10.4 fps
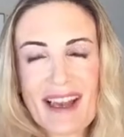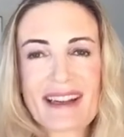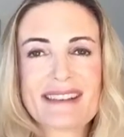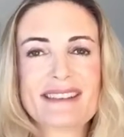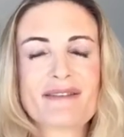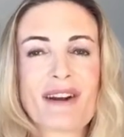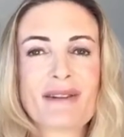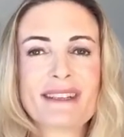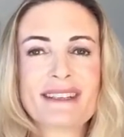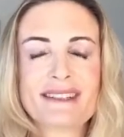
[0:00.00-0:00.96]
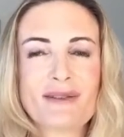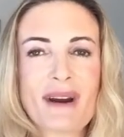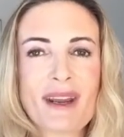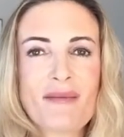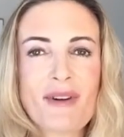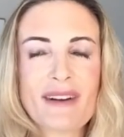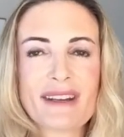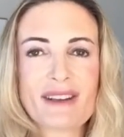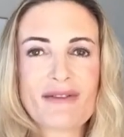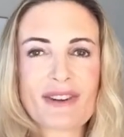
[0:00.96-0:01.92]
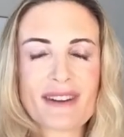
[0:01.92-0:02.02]
end is very desirable,
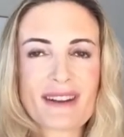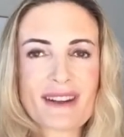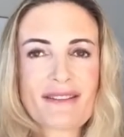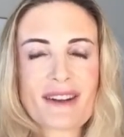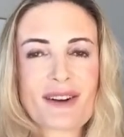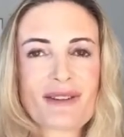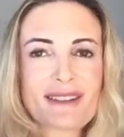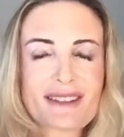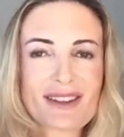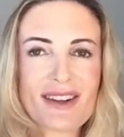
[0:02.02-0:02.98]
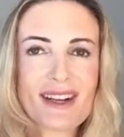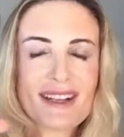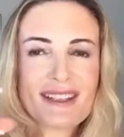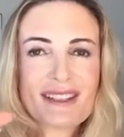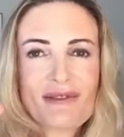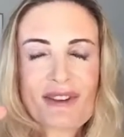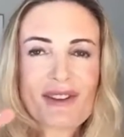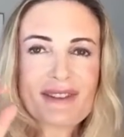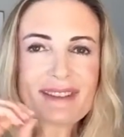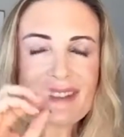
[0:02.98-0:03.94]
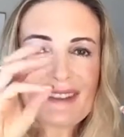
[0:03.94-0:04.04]
even if there is
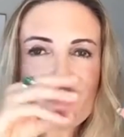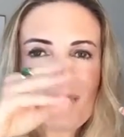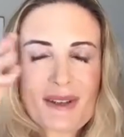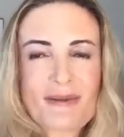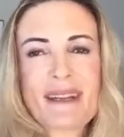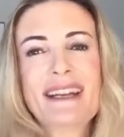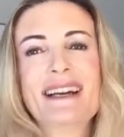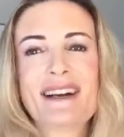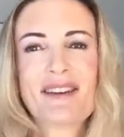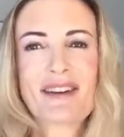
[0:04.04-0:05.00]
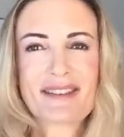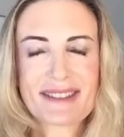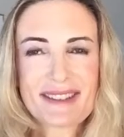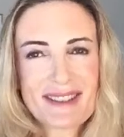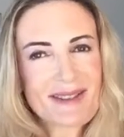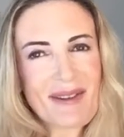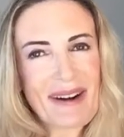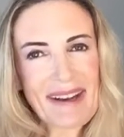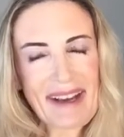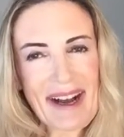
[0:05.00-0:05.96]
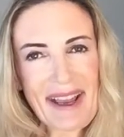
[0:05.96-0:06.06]
difficulties in between. This is
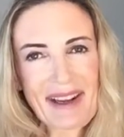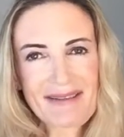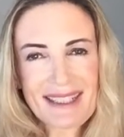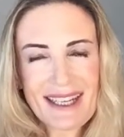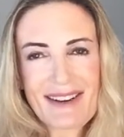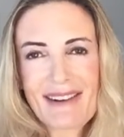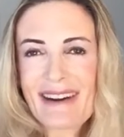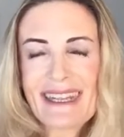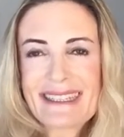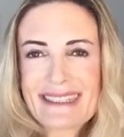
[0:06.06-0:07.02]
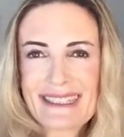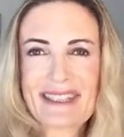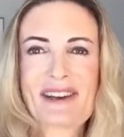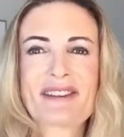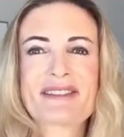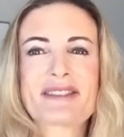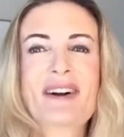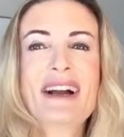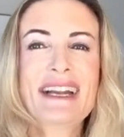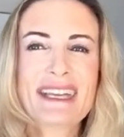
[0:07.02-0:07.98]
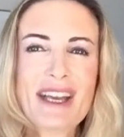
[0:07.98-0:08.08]
why I am sharing it here. So
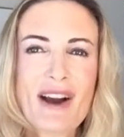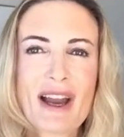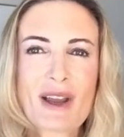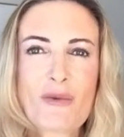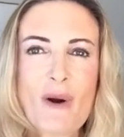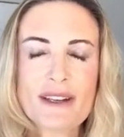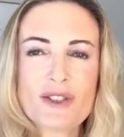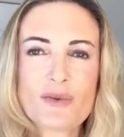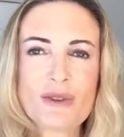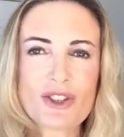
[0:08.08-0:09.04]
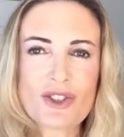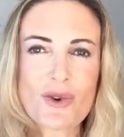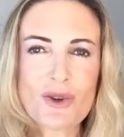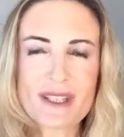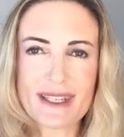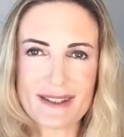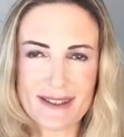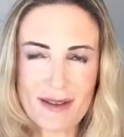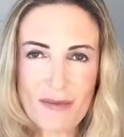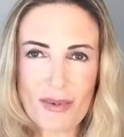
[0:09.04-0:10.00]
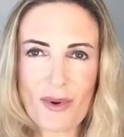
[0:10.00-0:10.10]
yeah, I want to be short and
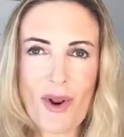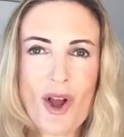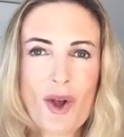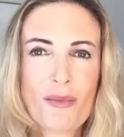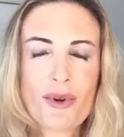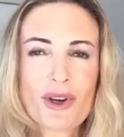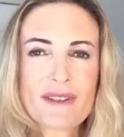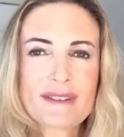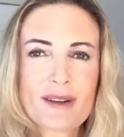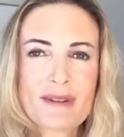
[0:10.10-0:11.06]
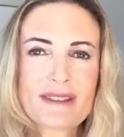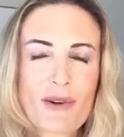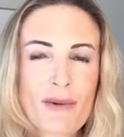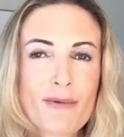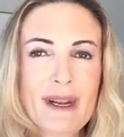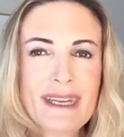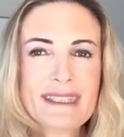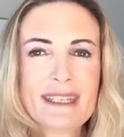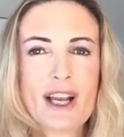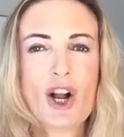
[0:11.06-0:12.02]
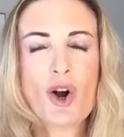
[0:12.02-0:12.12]
simple because there is
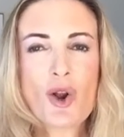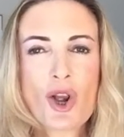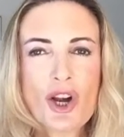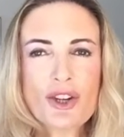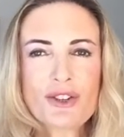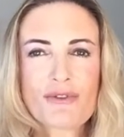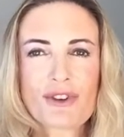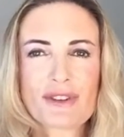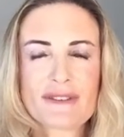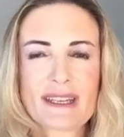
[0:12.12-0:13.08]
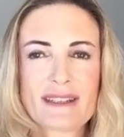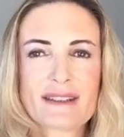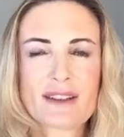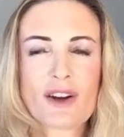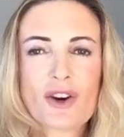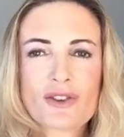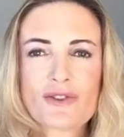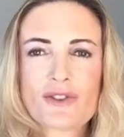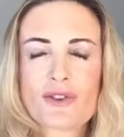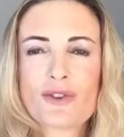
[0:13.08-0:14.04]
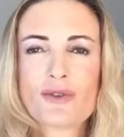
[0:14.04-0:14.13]
already a lot of content on
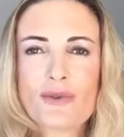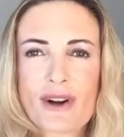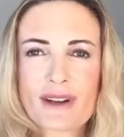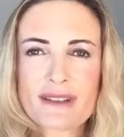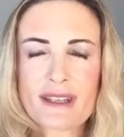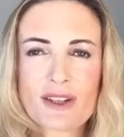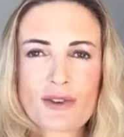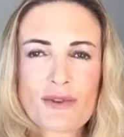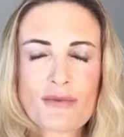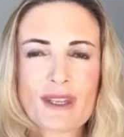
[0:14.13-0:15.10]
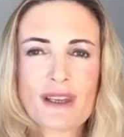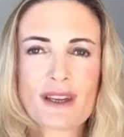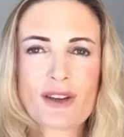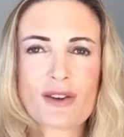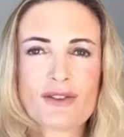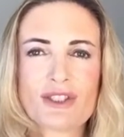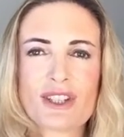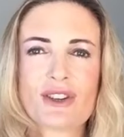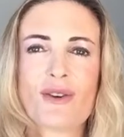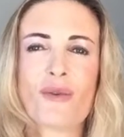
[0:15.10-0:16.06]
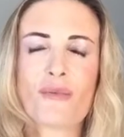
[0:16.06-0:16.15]
the current economic,
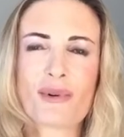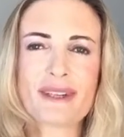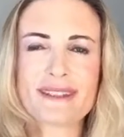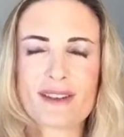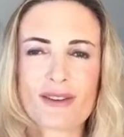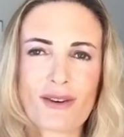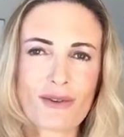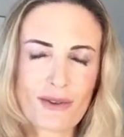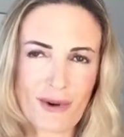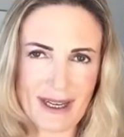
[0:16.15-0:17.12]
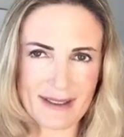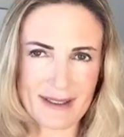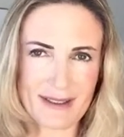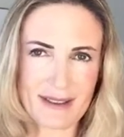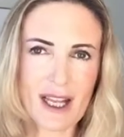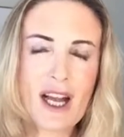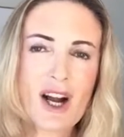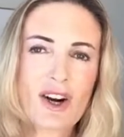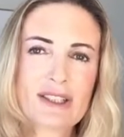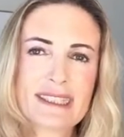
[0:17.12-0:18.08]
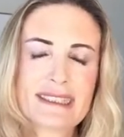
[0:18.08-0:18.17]
ecological, political crisis
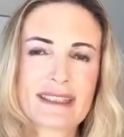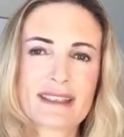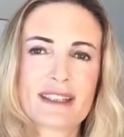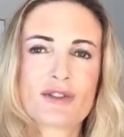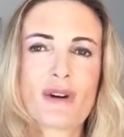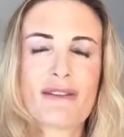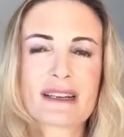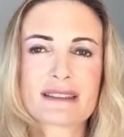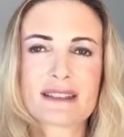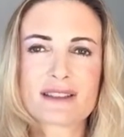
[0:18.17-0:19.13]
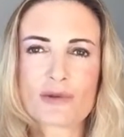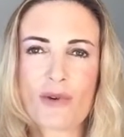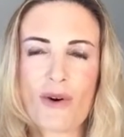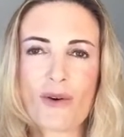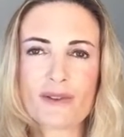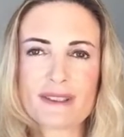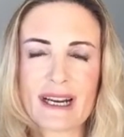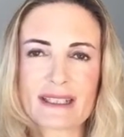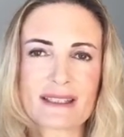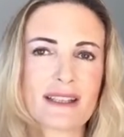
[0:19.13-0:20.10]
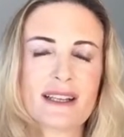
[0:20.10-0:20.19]
on internet. You have access to all that